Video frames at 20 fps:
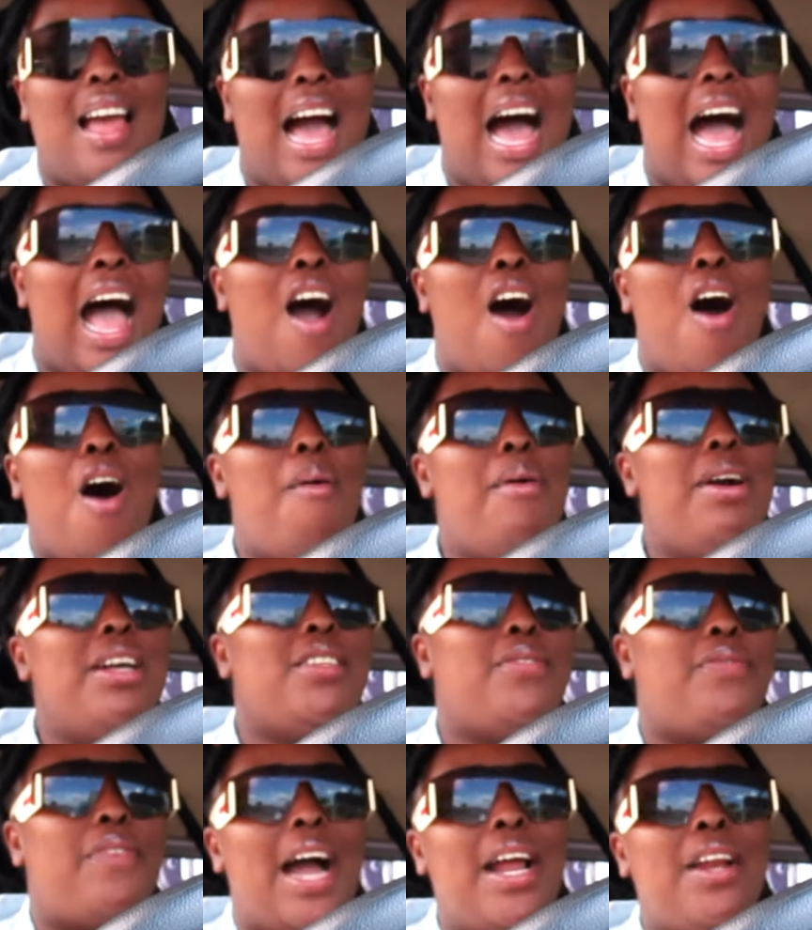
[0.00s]
I
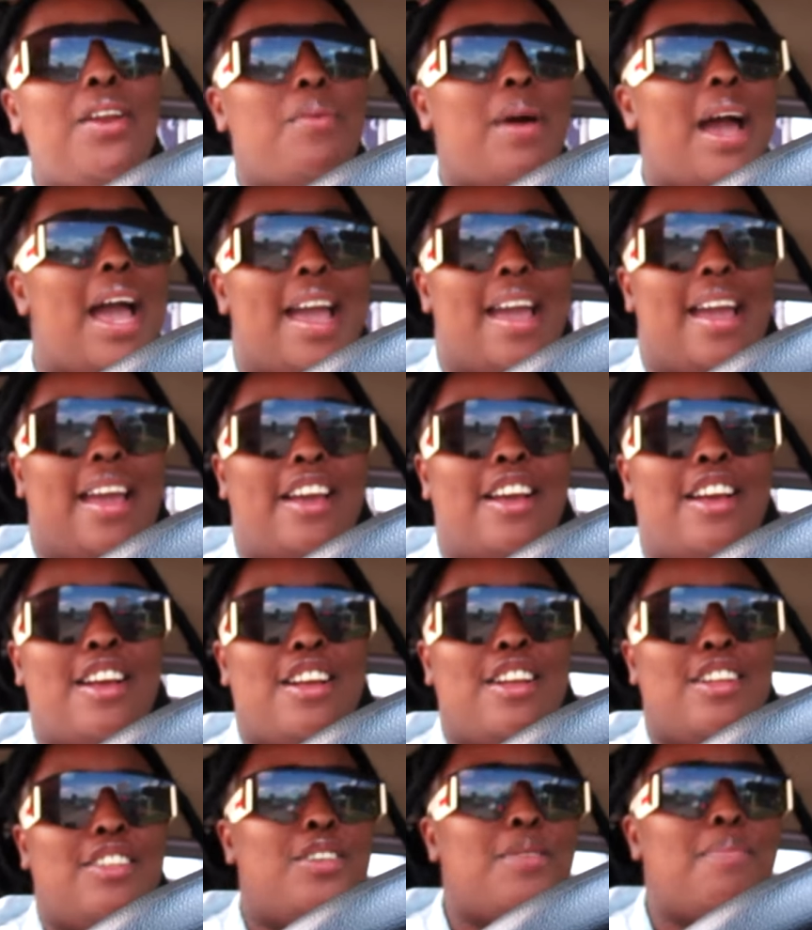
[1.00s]
always find a way
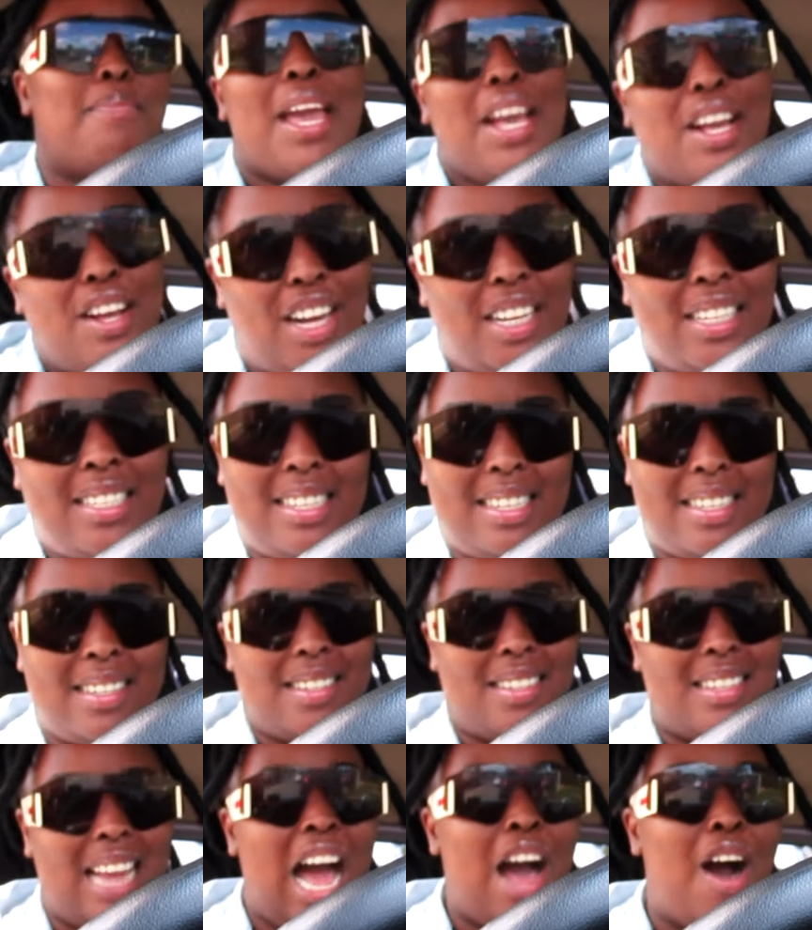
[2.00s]
to make
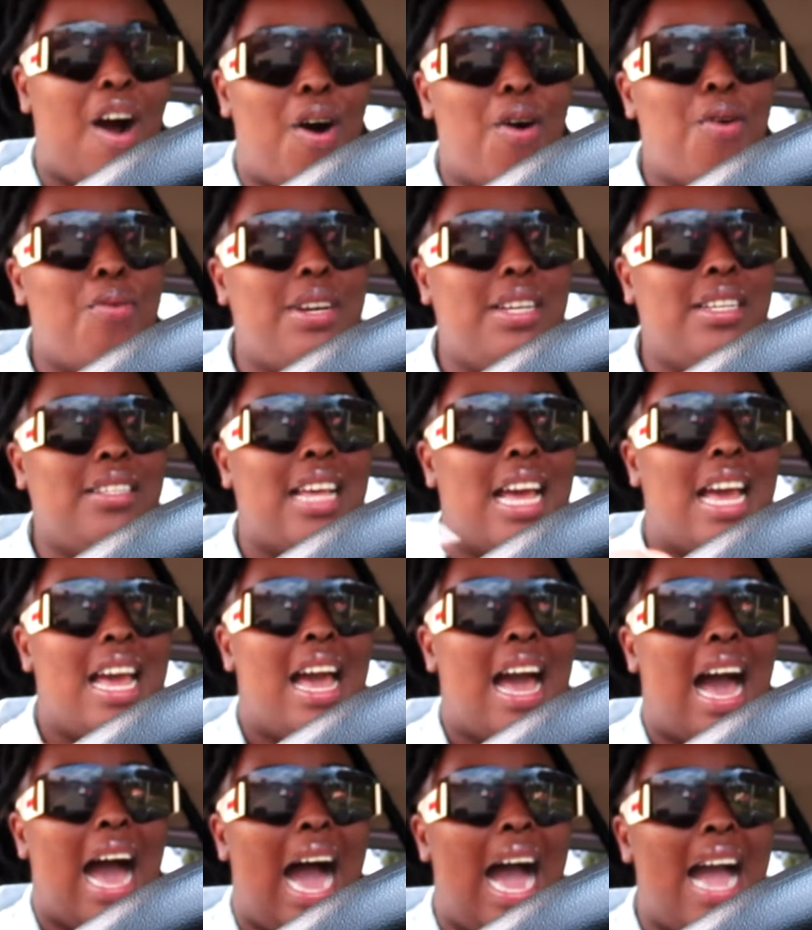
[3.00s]
content.
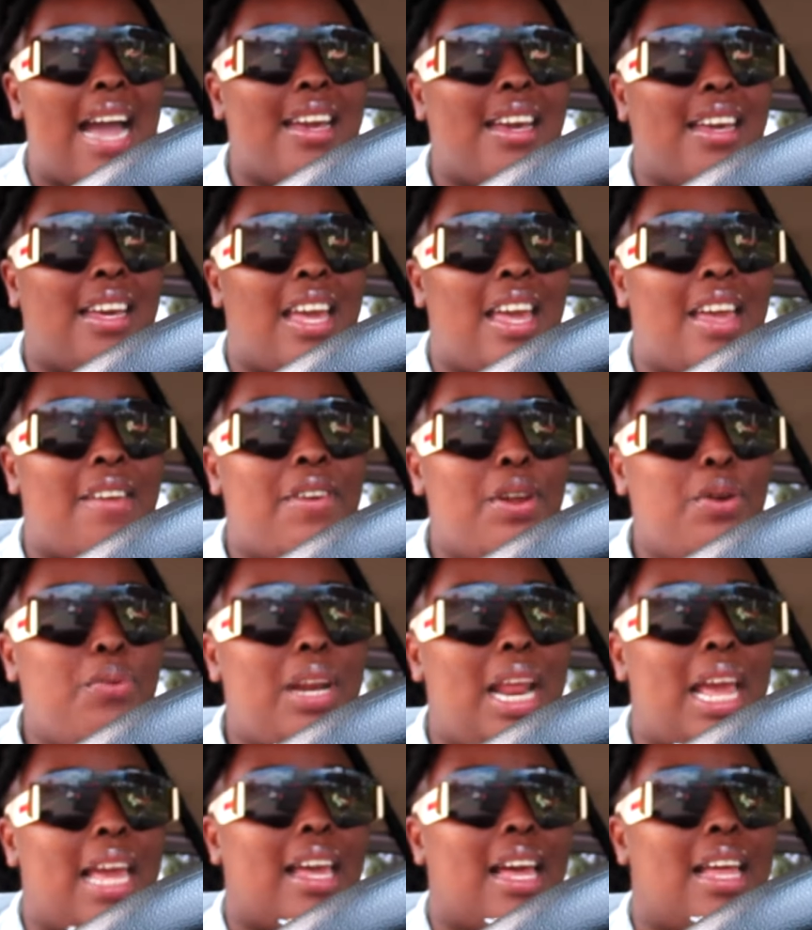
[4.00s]
Even
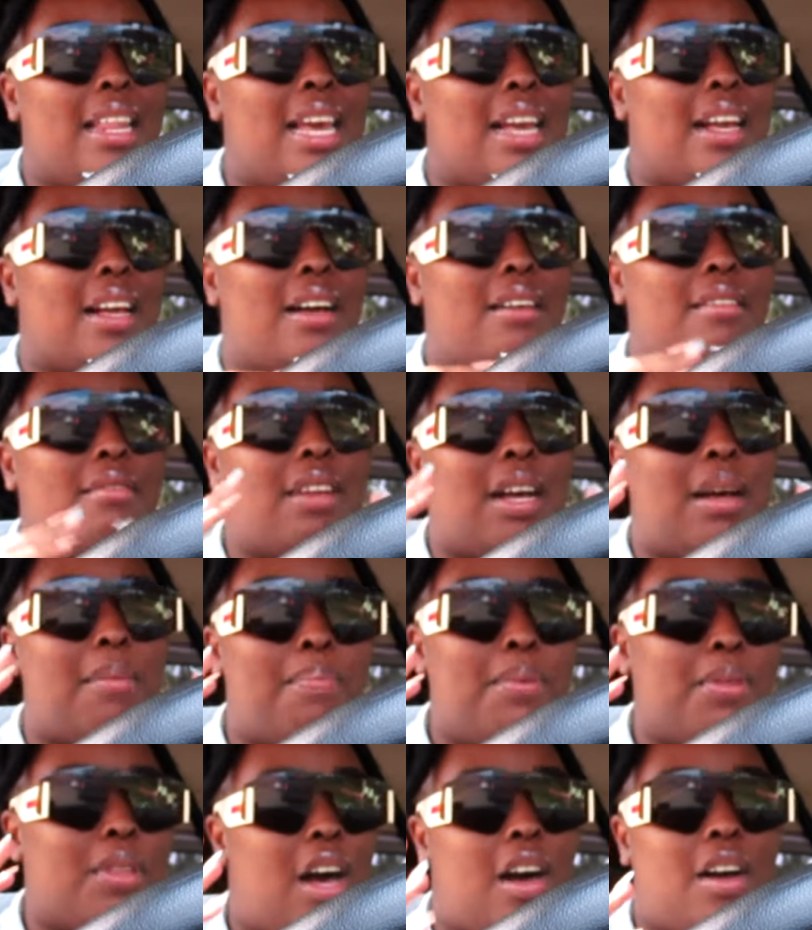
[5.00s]
when I get like a
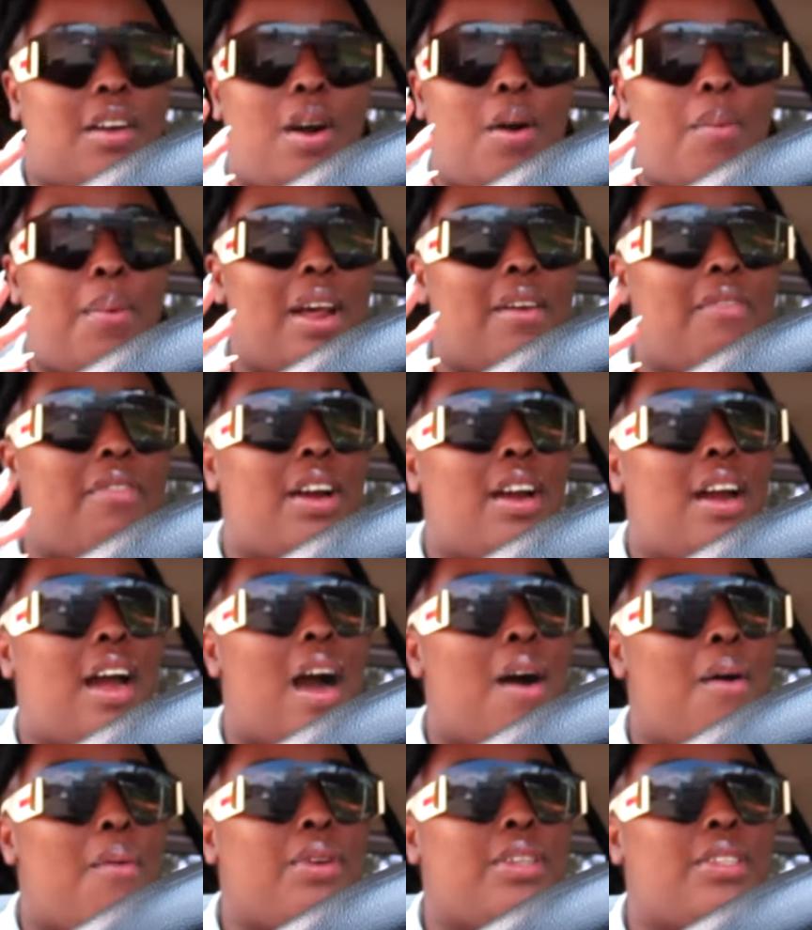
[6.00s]
block or whatever, I
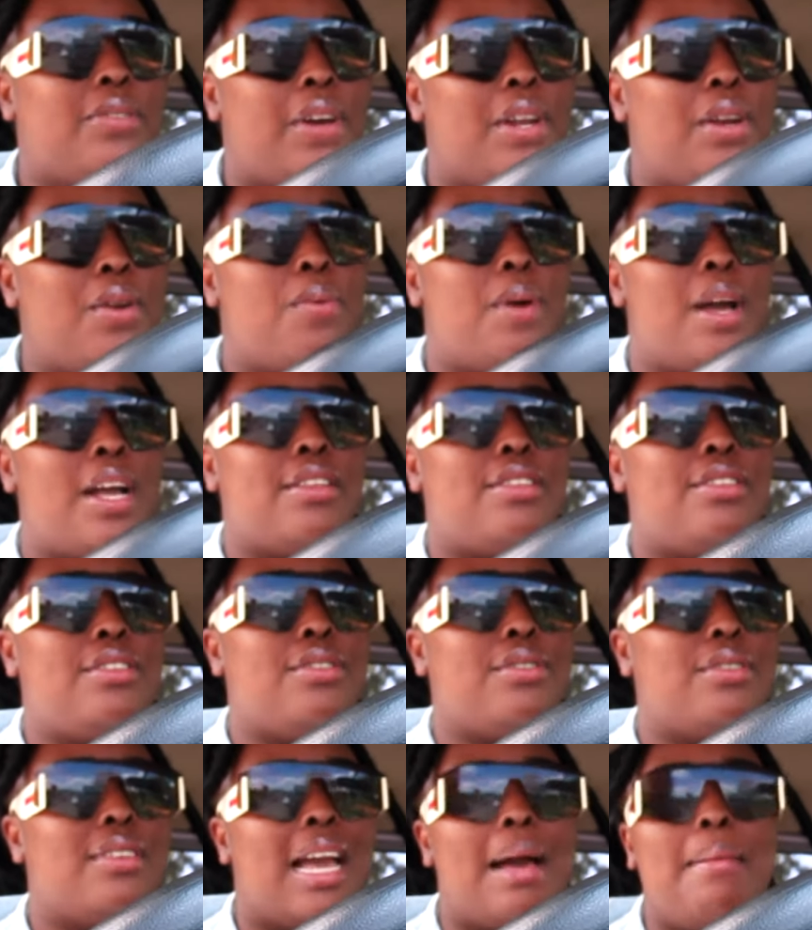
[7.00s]
always find a way
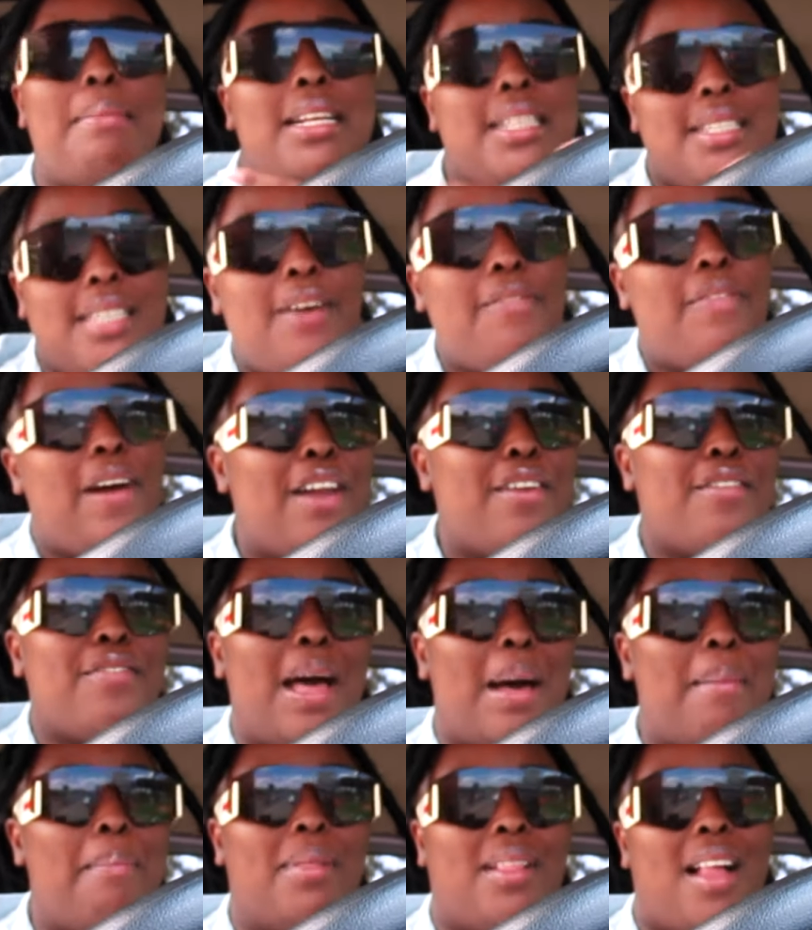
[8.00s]
to get myself out of
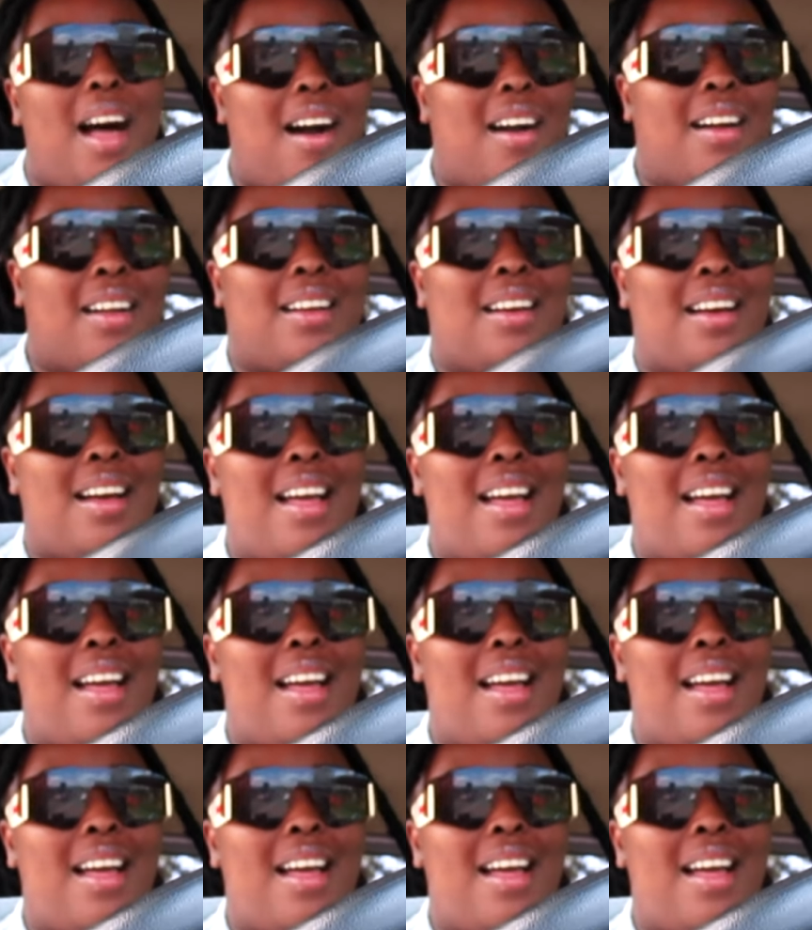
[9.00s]
that block.